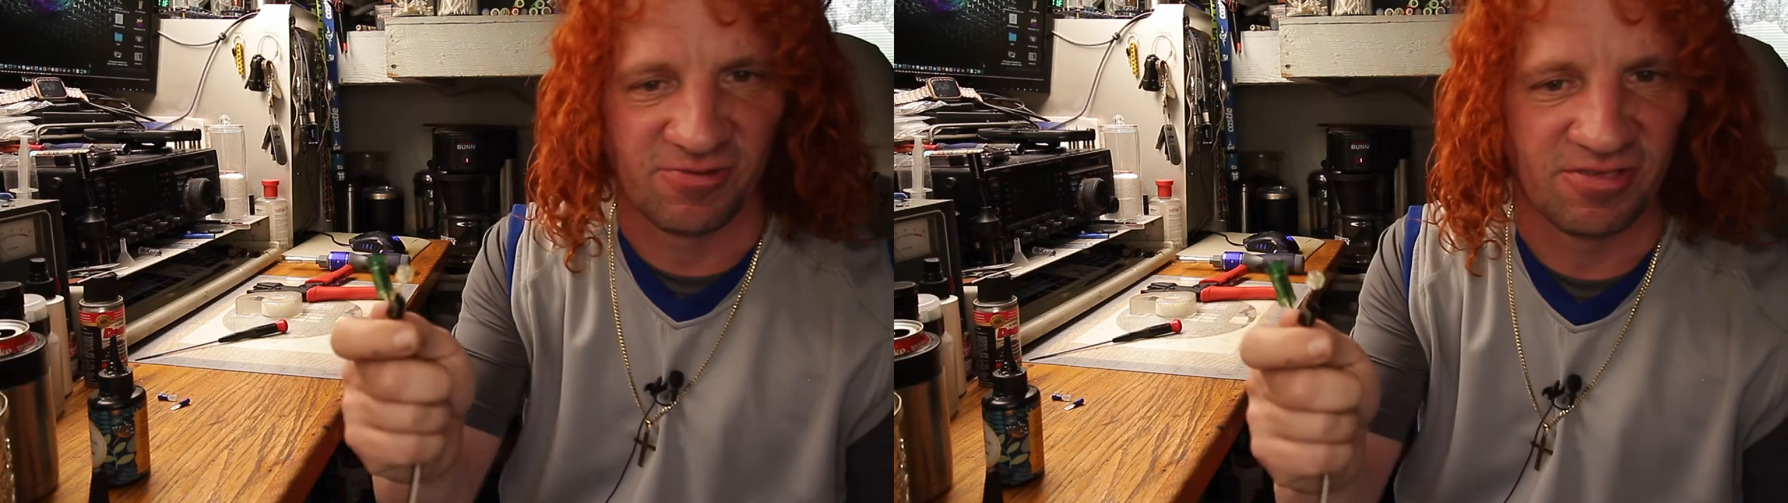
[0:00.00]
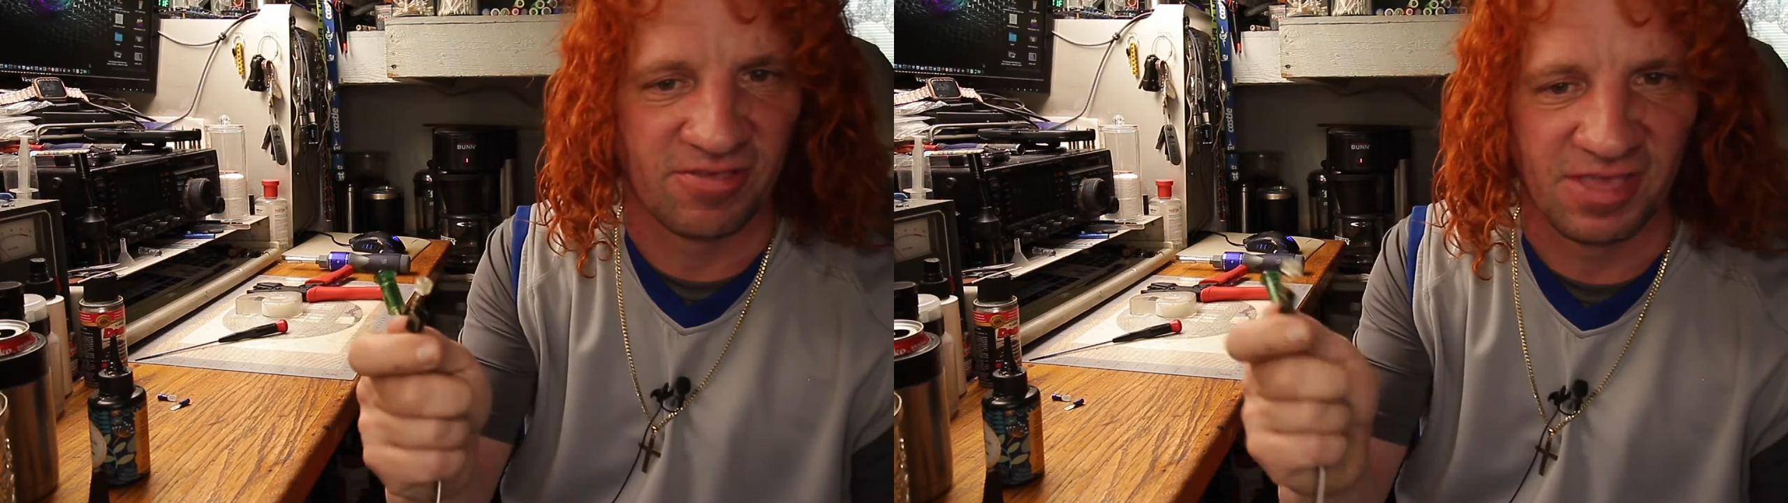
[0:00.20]

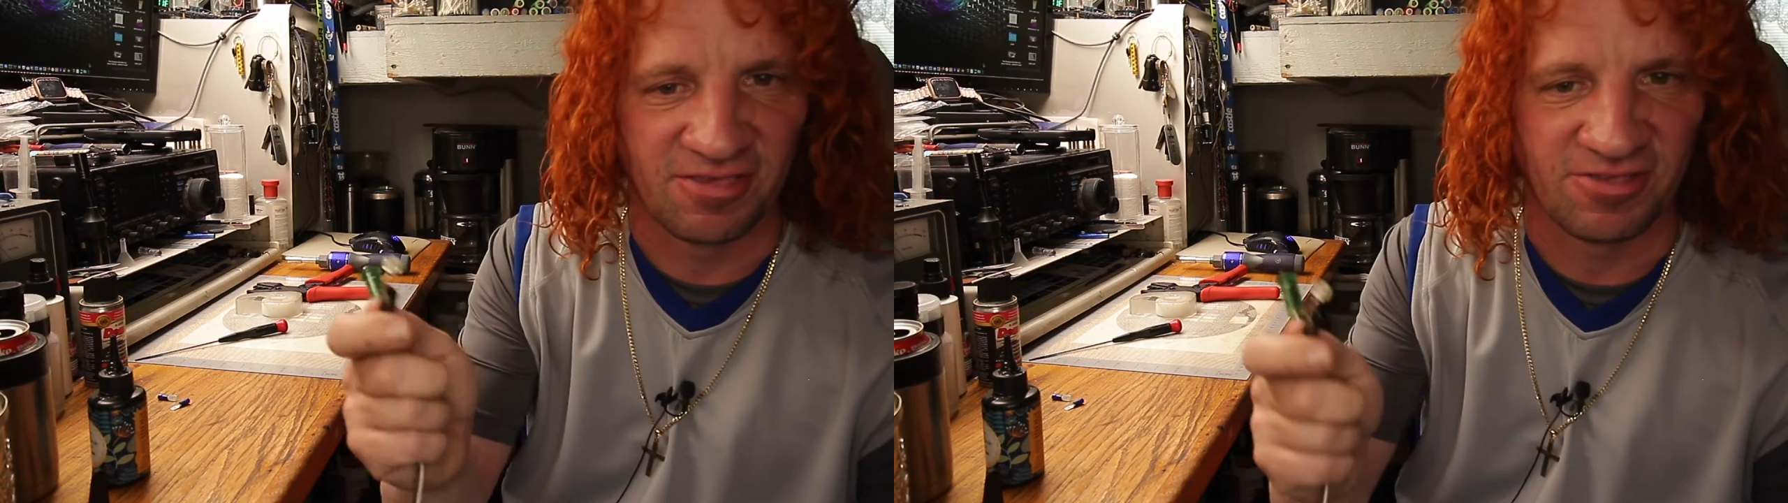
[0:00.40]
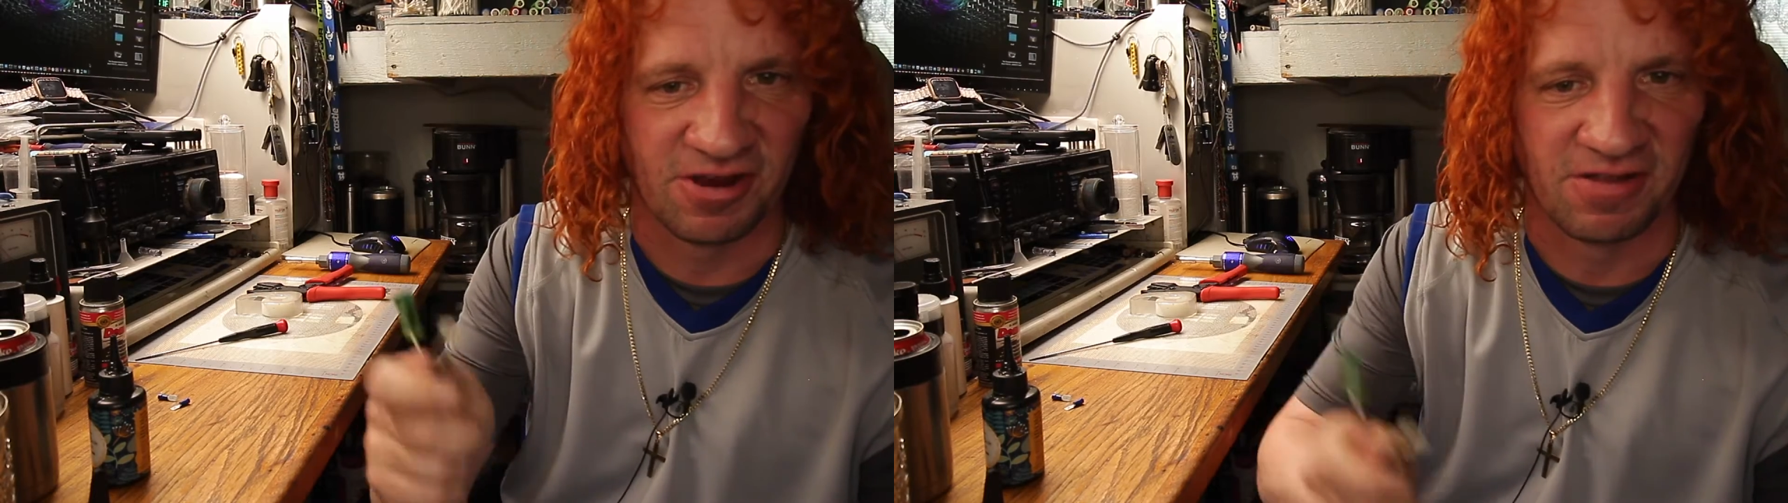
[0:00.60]
one it
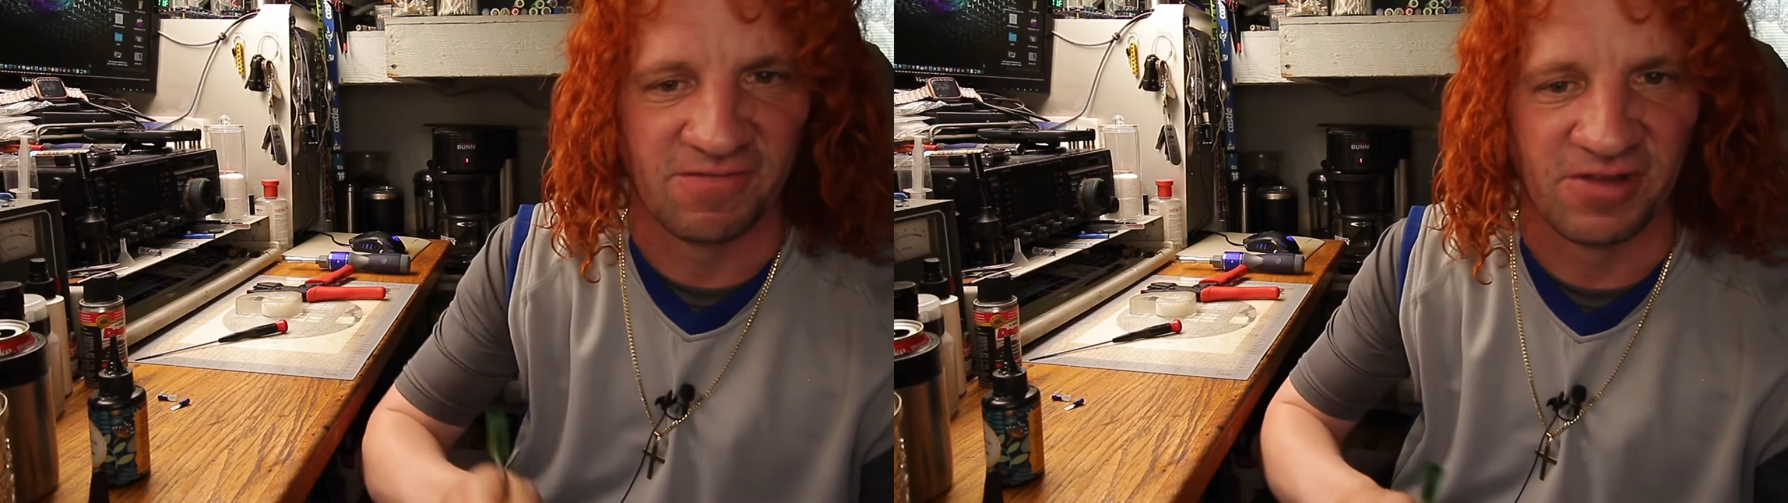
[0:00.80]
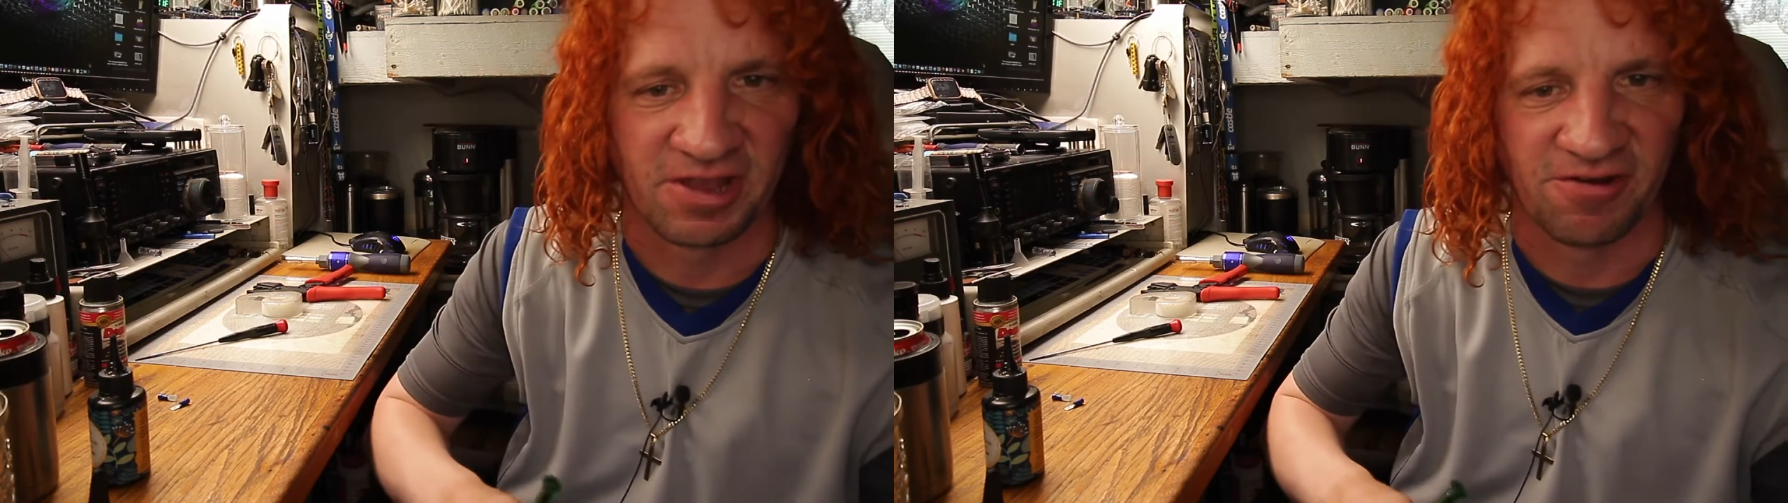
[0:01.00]
started
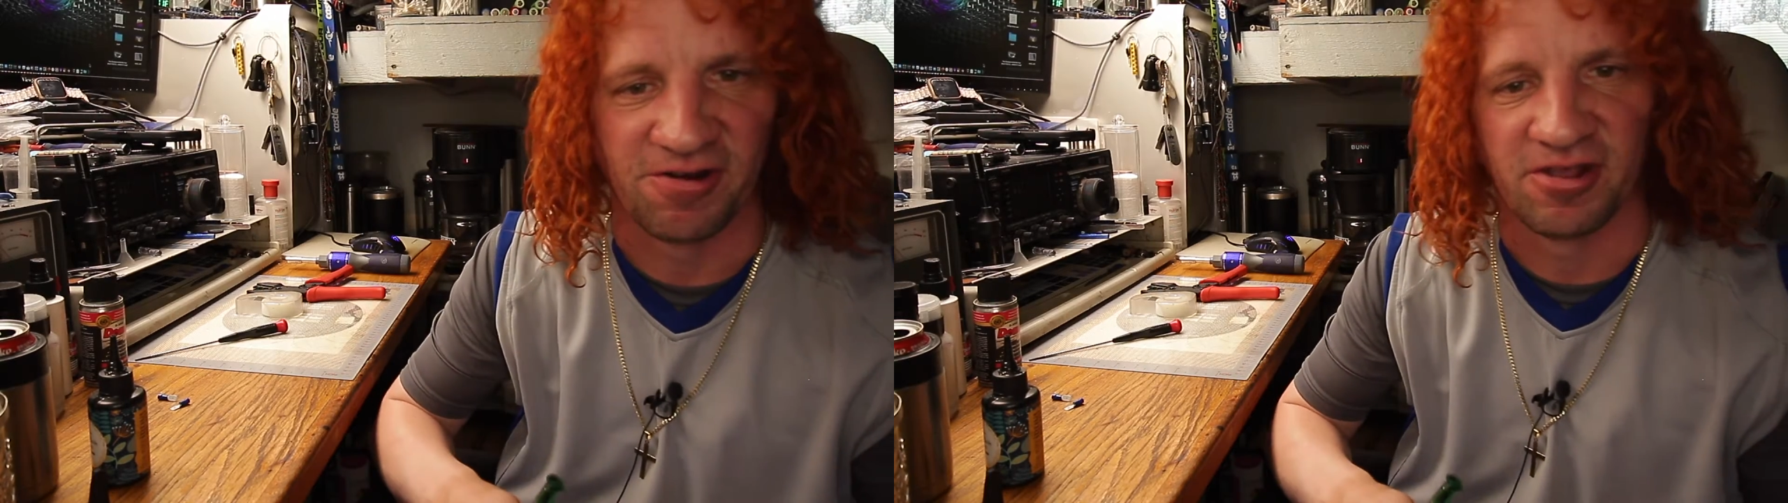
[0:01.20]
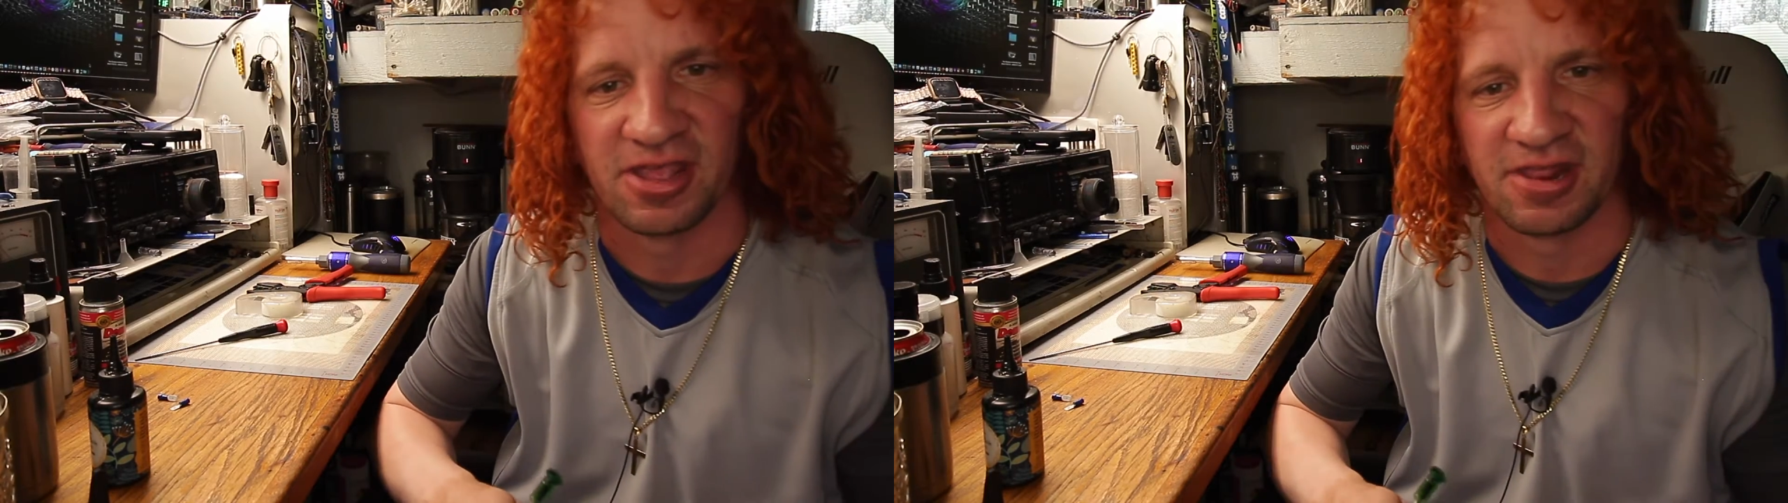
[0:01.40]

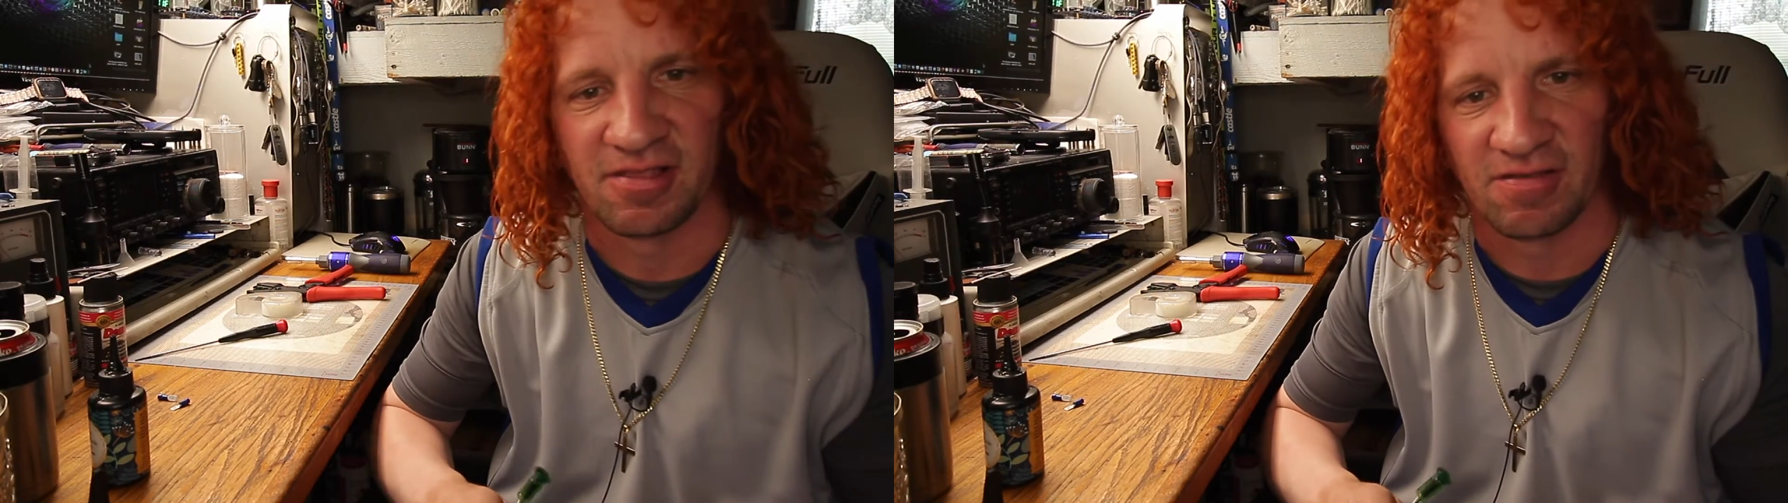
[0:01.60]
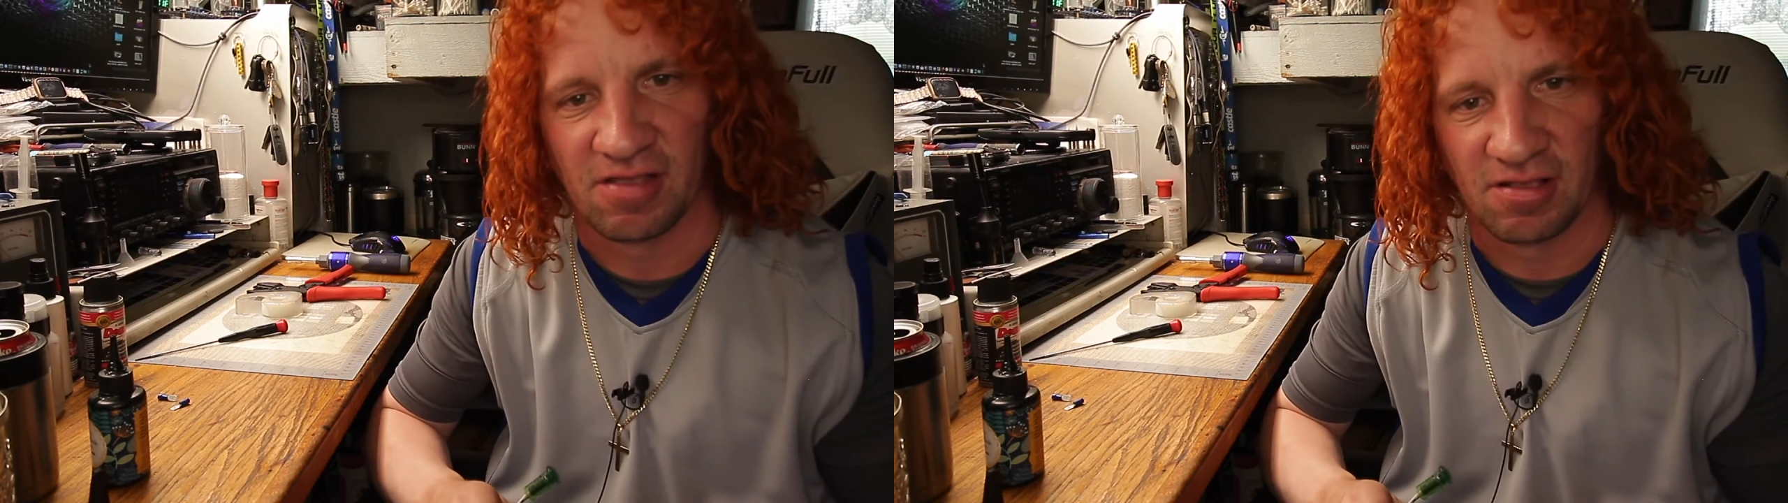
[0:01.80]
flickering and